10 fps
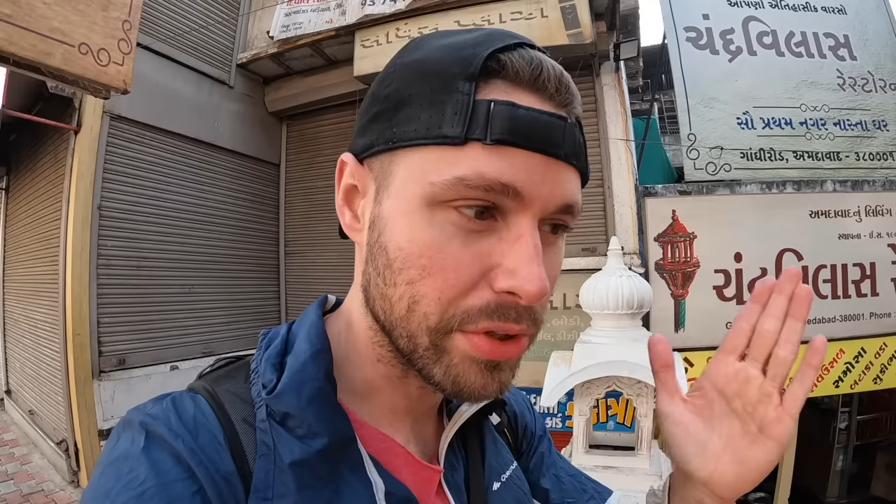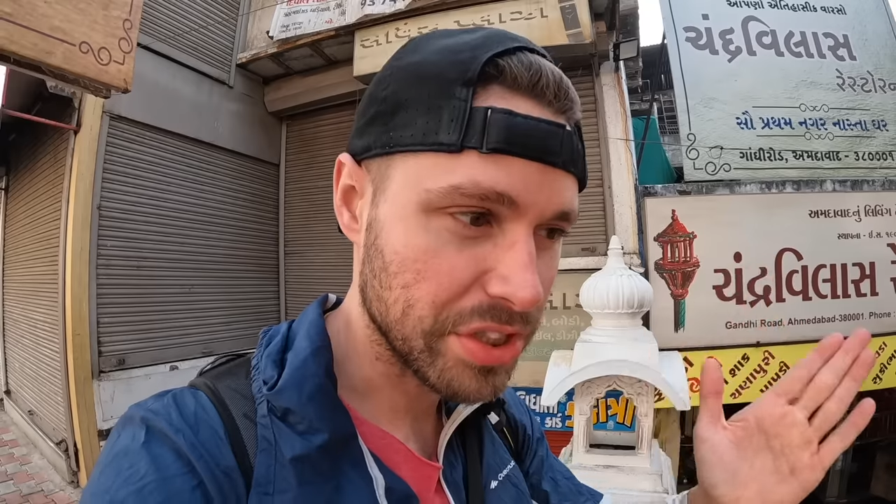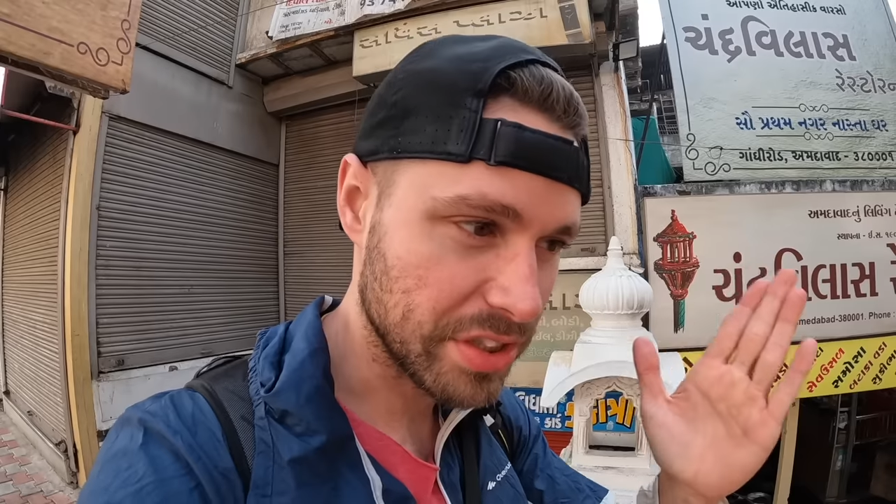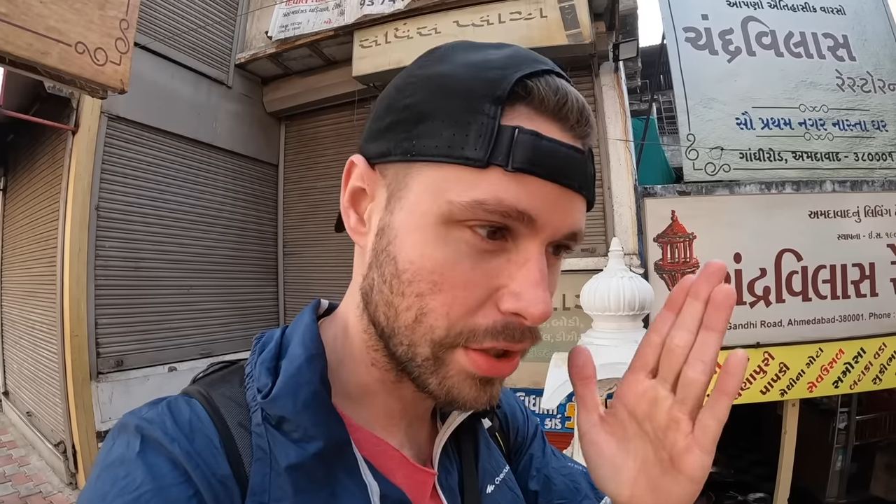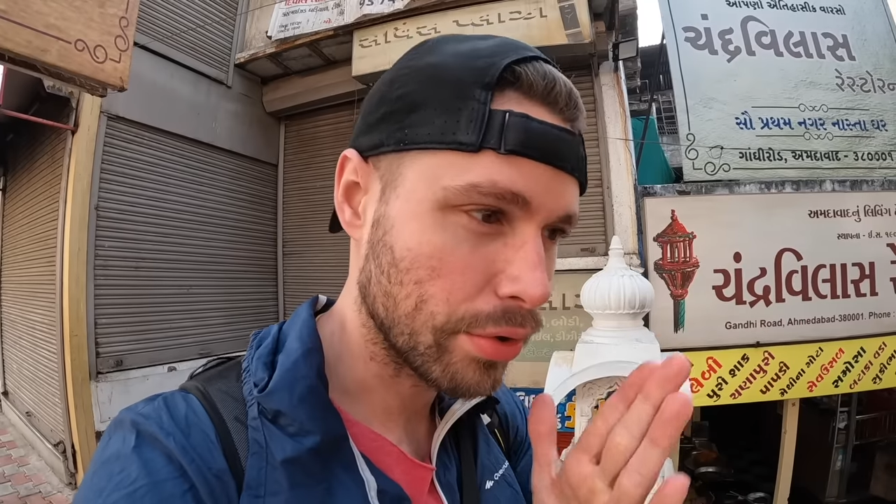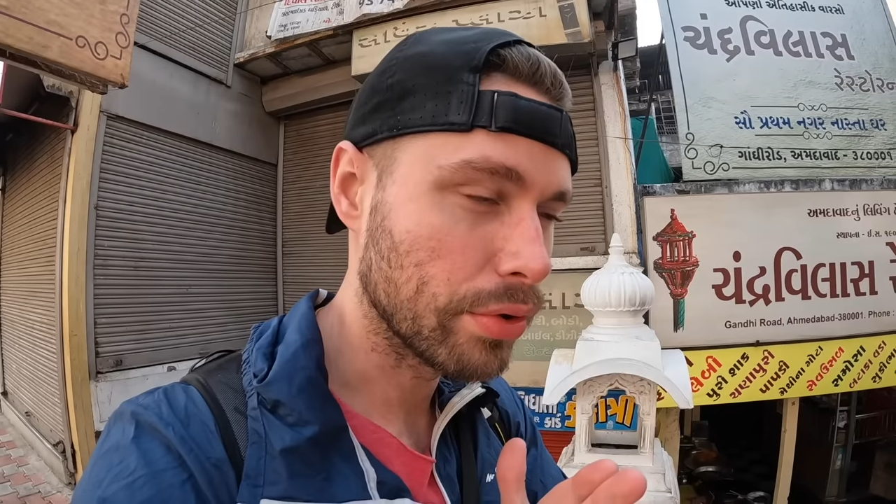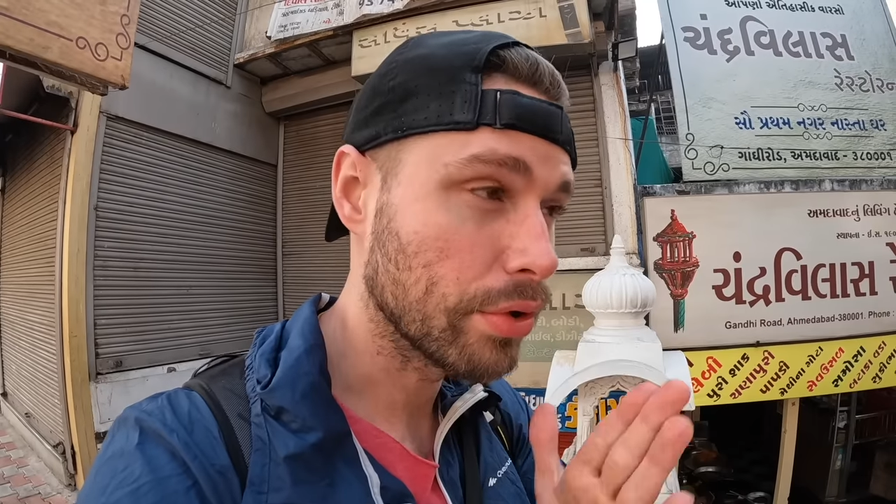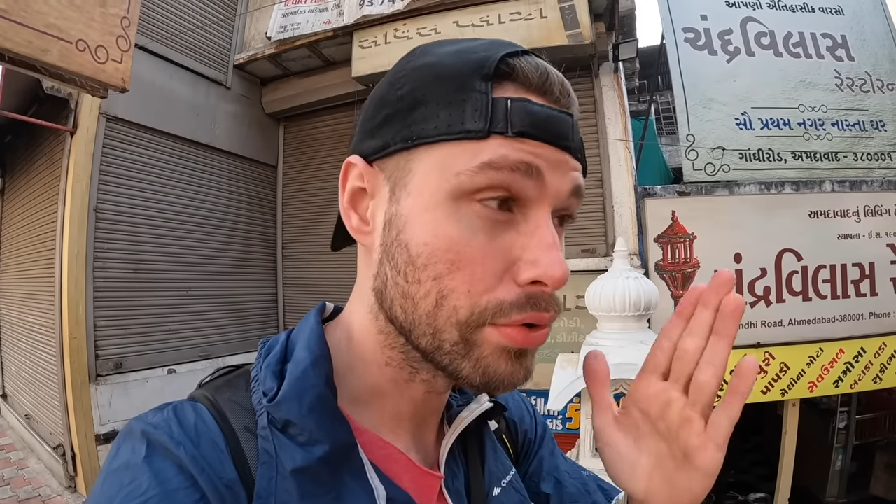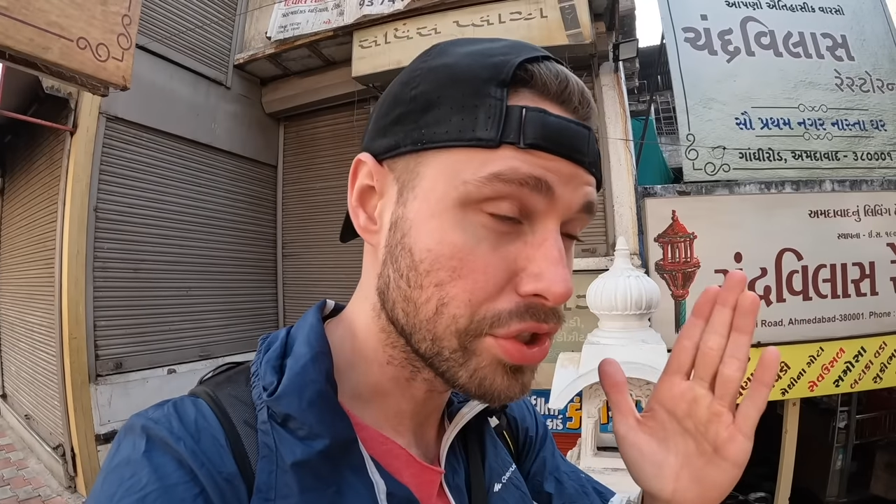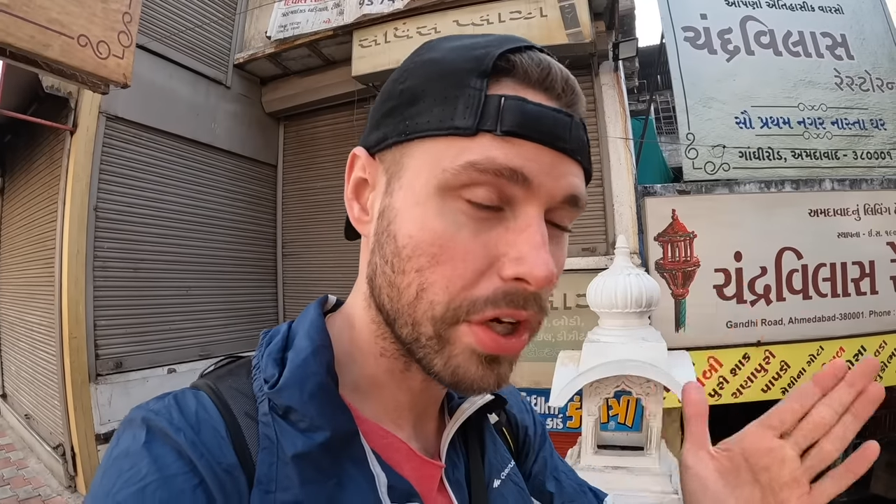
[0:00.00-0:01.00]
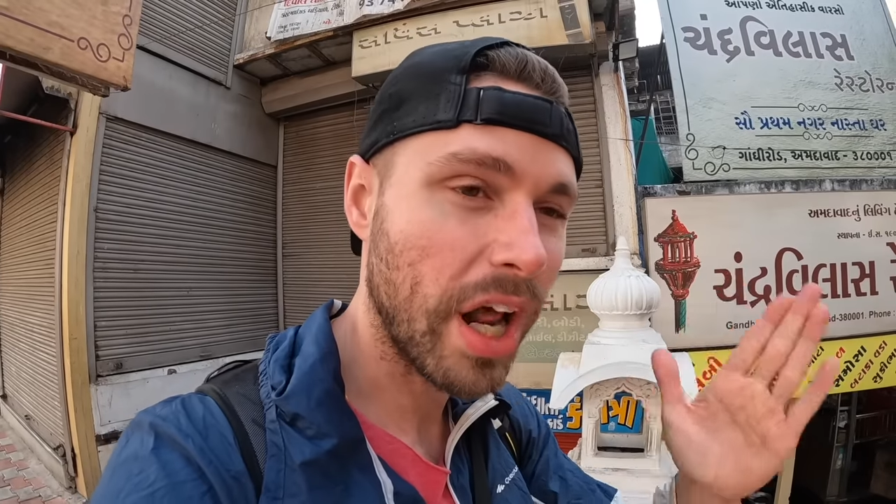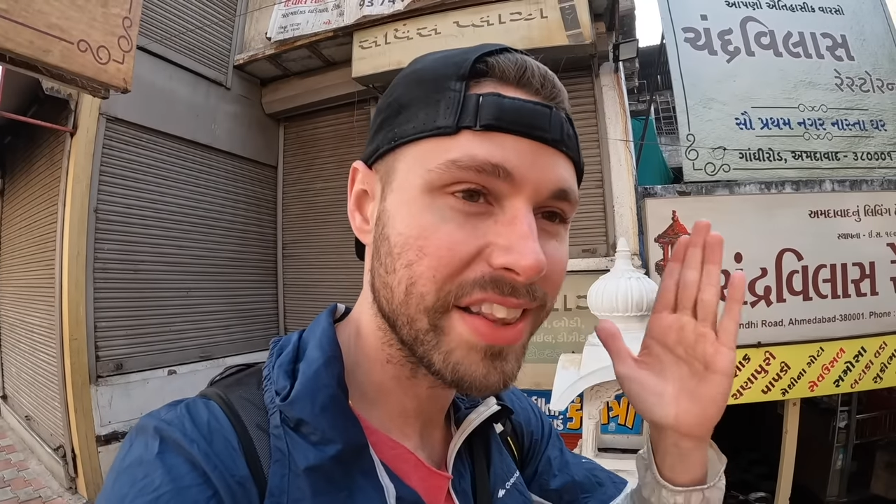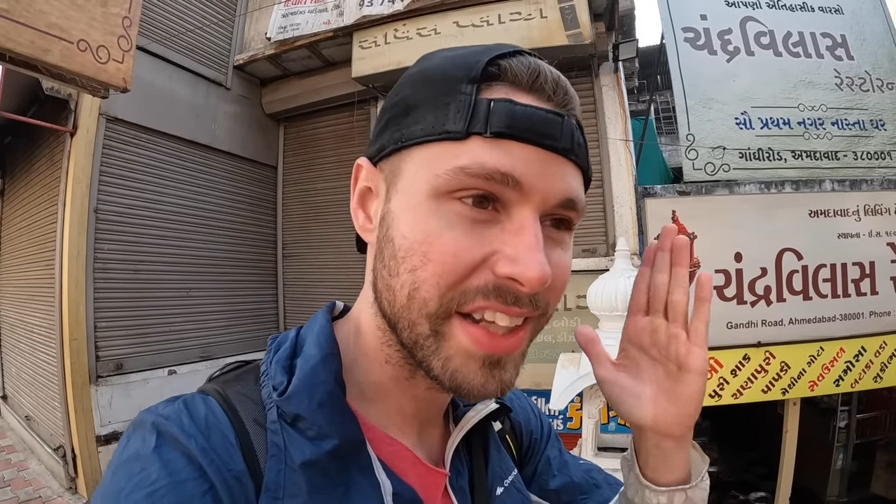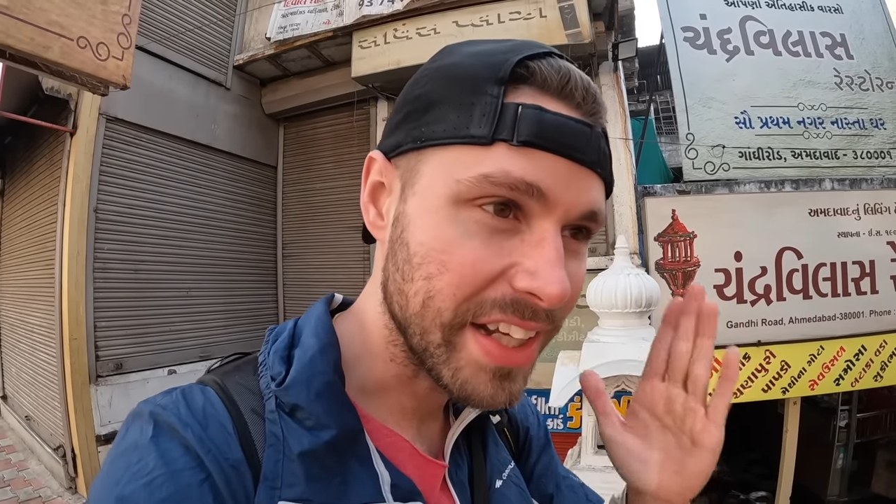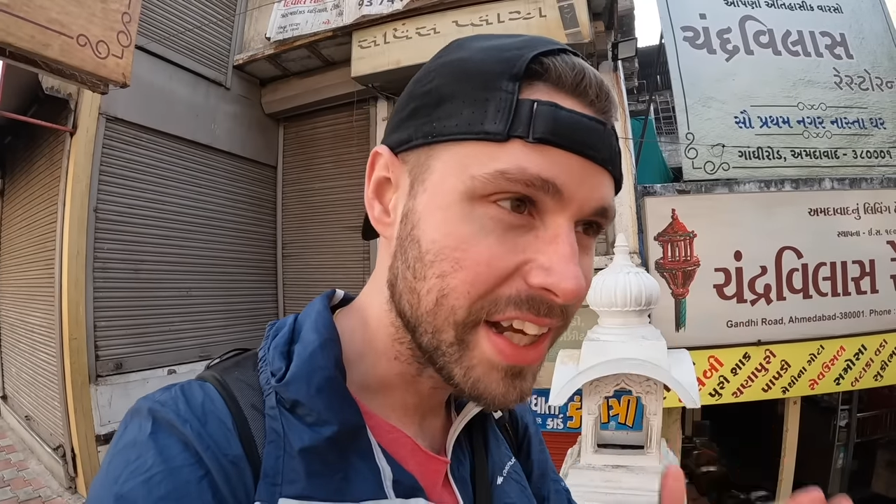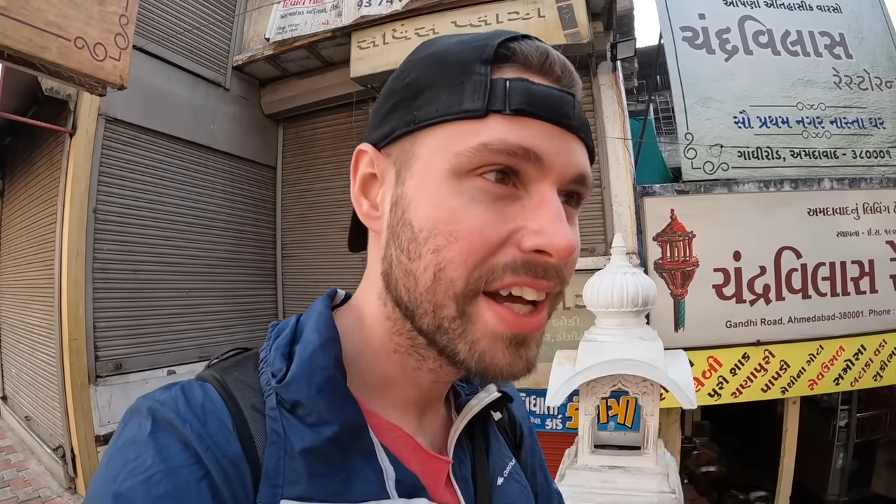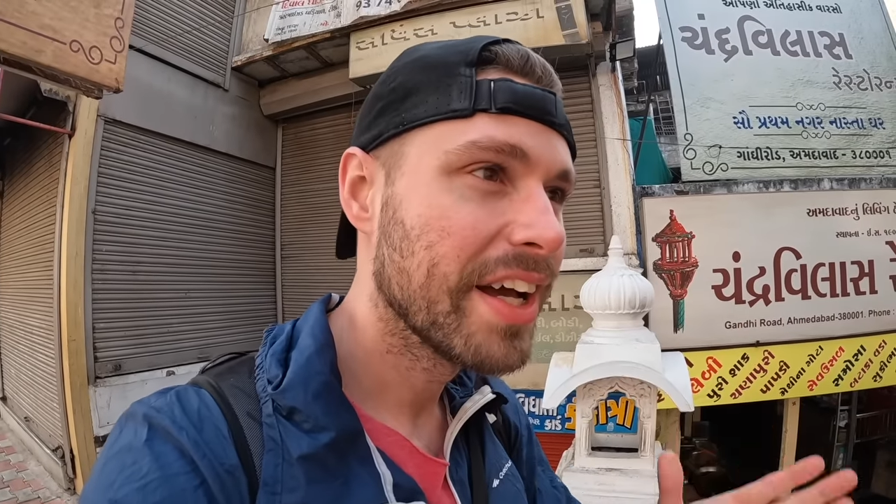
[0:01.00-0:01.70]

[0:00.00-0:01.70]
which is a Gujarati